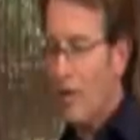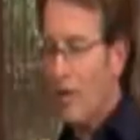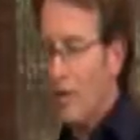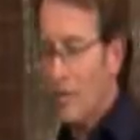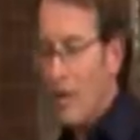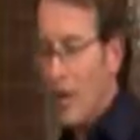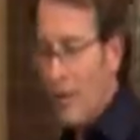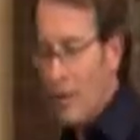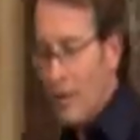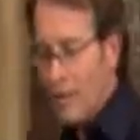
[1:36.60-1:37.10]
water
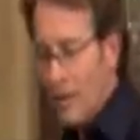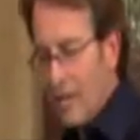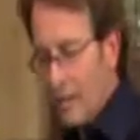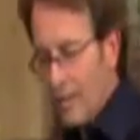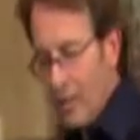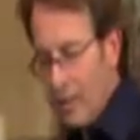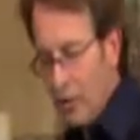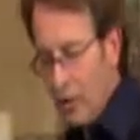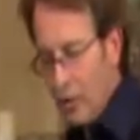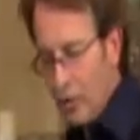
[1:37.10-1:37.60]
is always going to
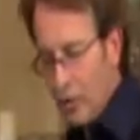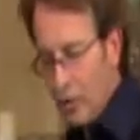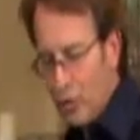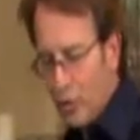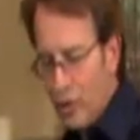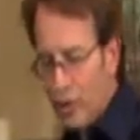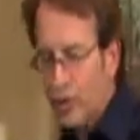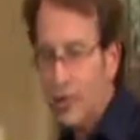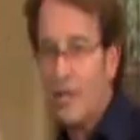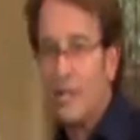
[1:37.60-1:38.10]
be
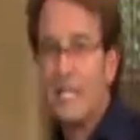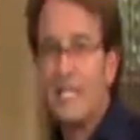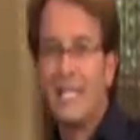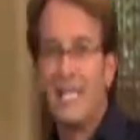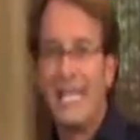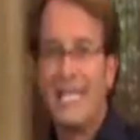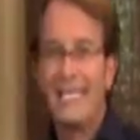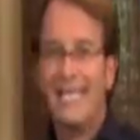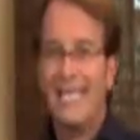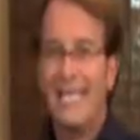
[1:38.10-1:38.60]
neutral to
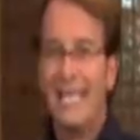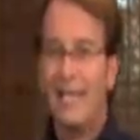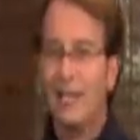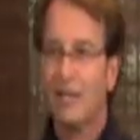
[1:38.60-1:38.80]
slightly